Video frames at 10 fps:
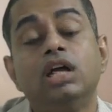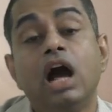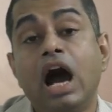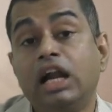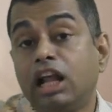
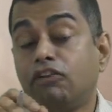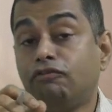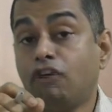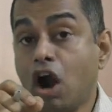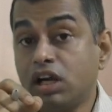Under
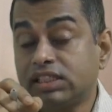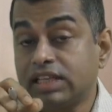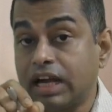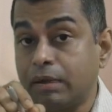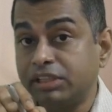what
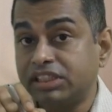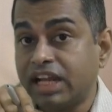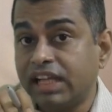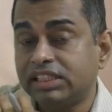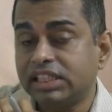
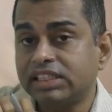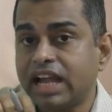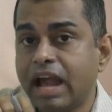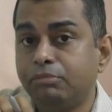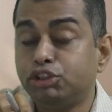circumstances
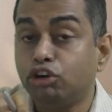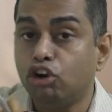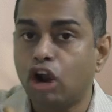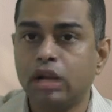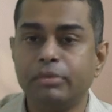CAM should
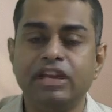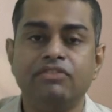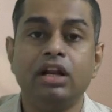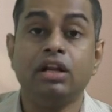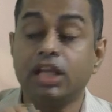not be
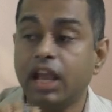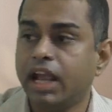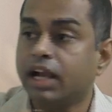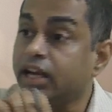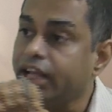given?
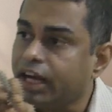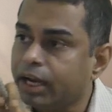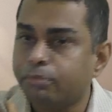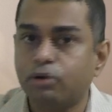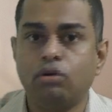A, clean
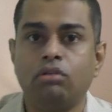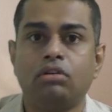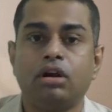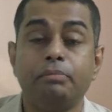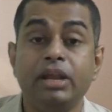
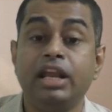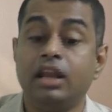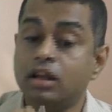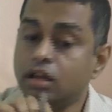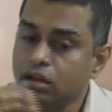report.
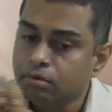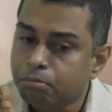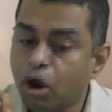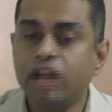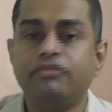B,
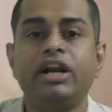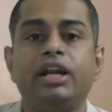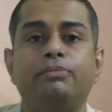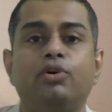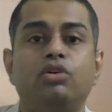modified
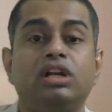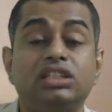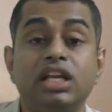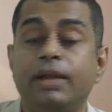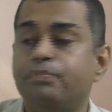report.
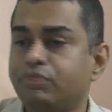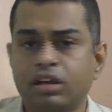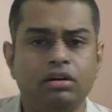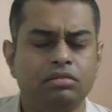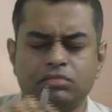C,
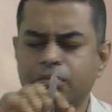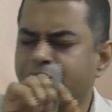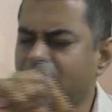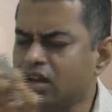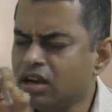
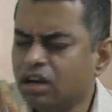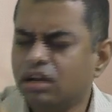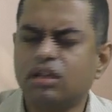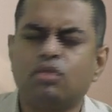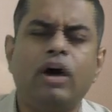B,
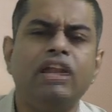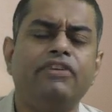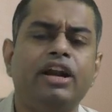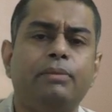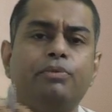
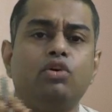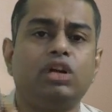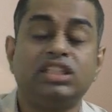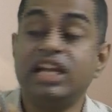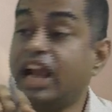qualified
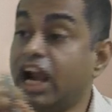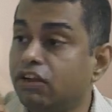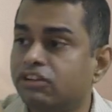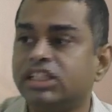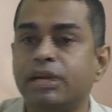report. C,
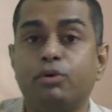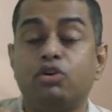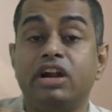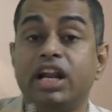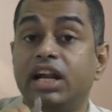adverse
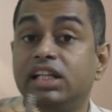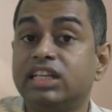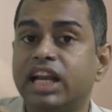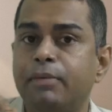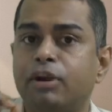report. D,
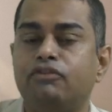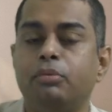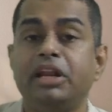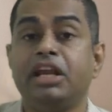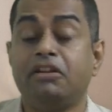disclaimer of
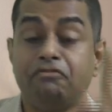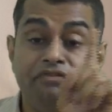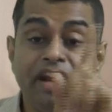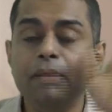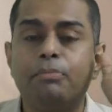opinion.
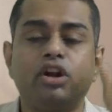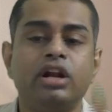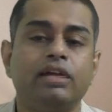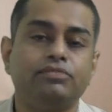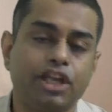Very
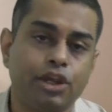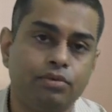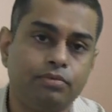important MCQ.